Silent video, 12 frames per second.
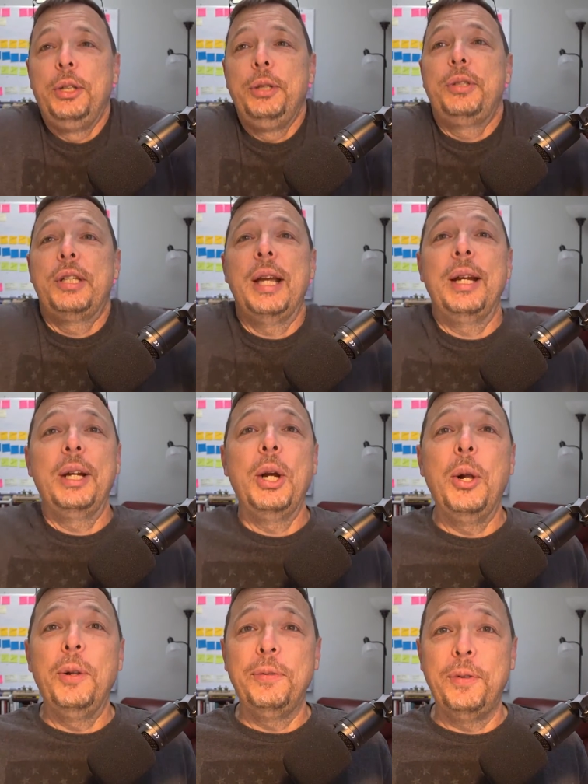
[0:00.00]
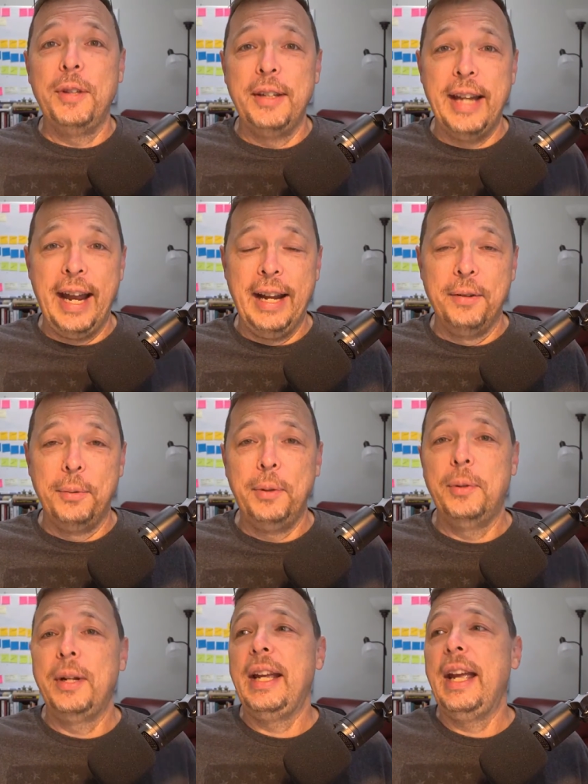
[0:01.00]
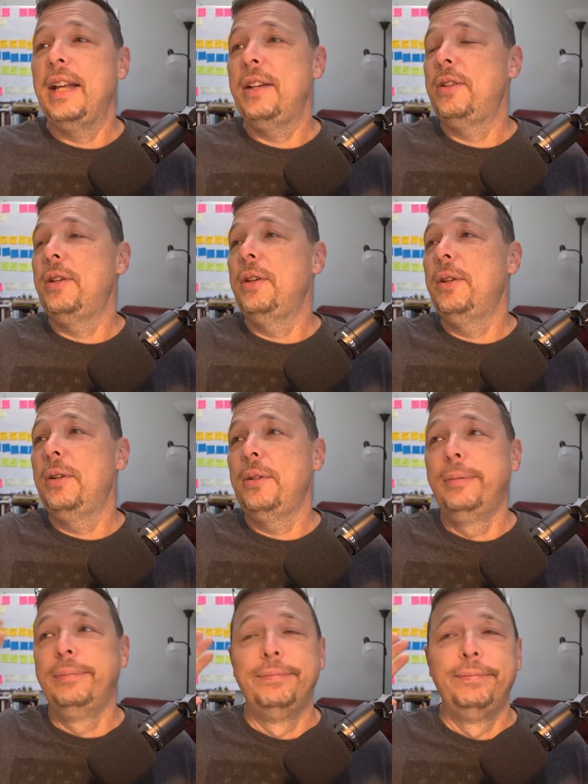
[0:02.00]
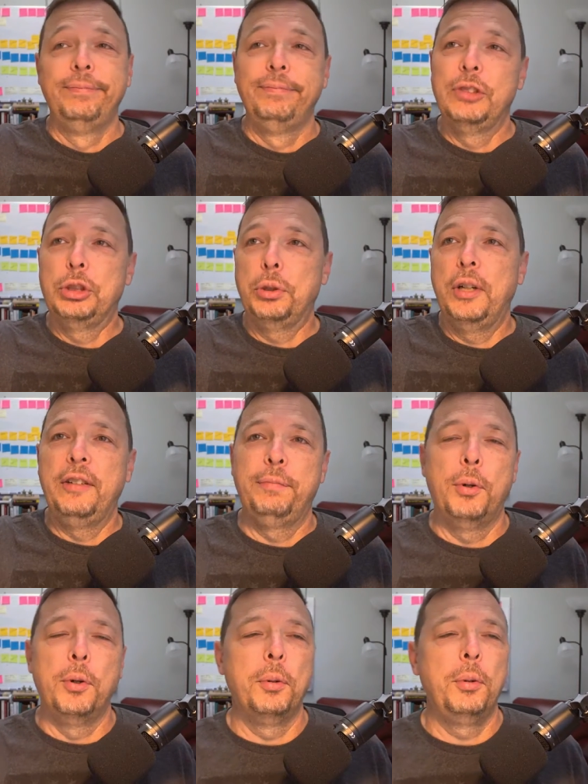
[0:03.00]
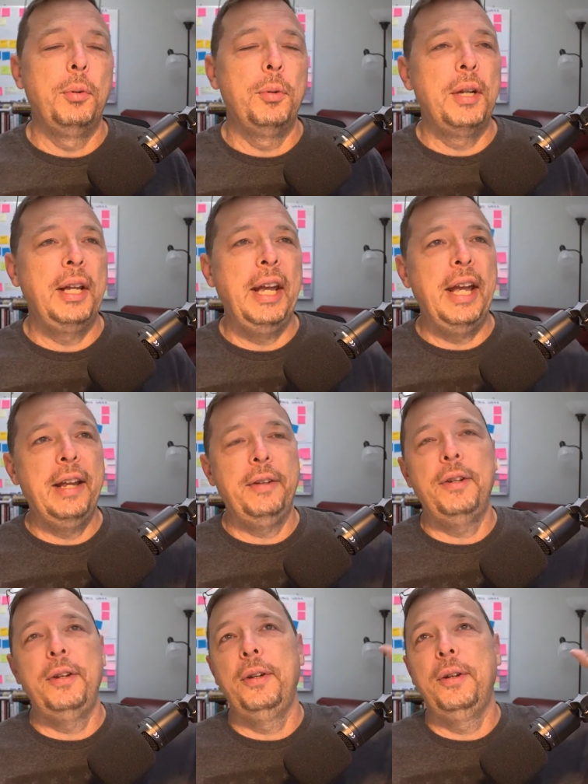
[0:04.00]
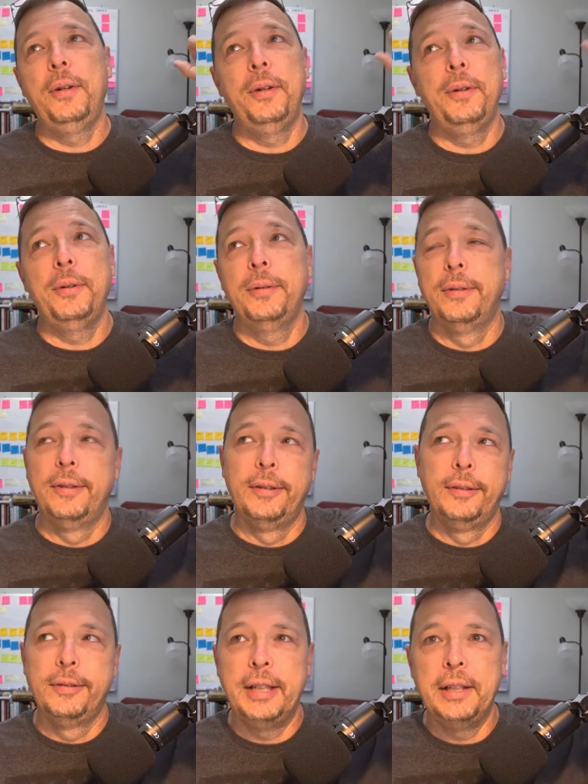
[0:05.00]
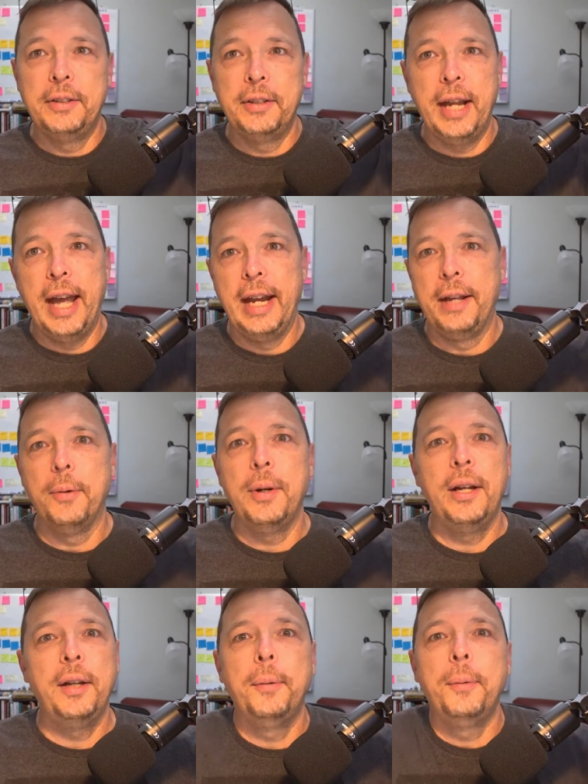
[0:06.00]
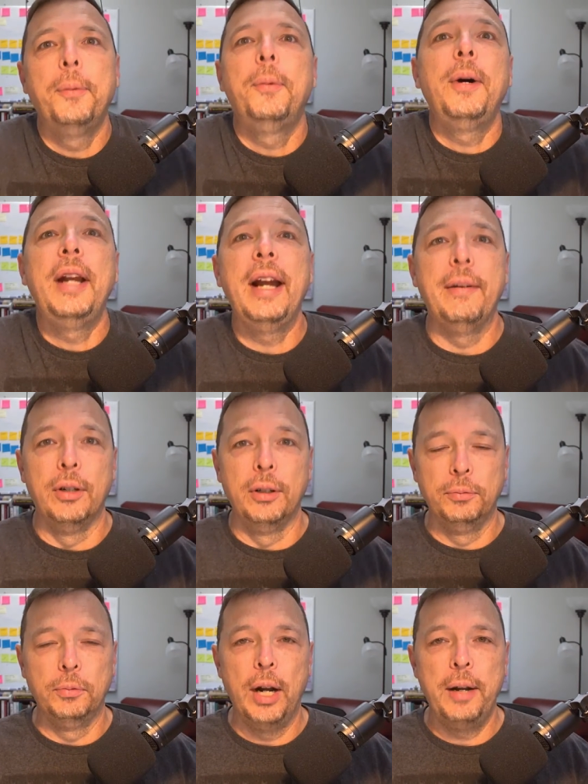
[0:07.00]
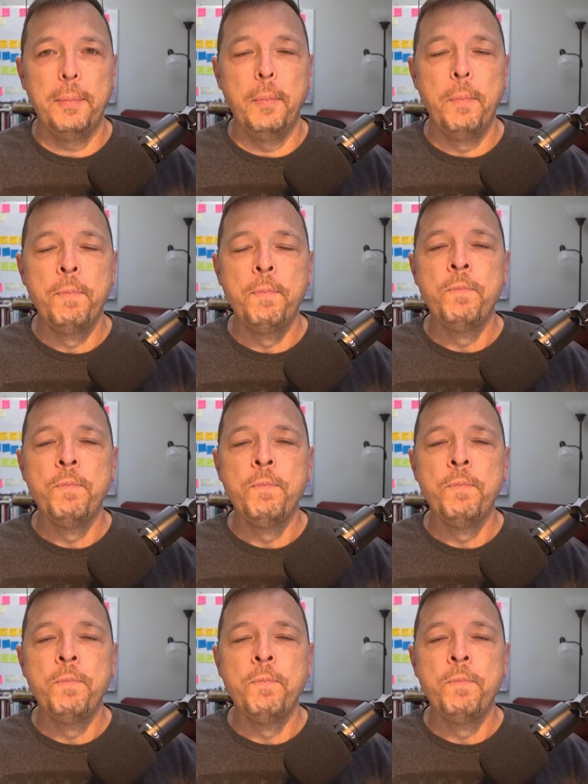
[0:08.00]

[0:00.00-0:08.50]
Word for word: You set a goal for the day. We want to get to Shreveport. We want to get to Cincinnati. Whatever, right?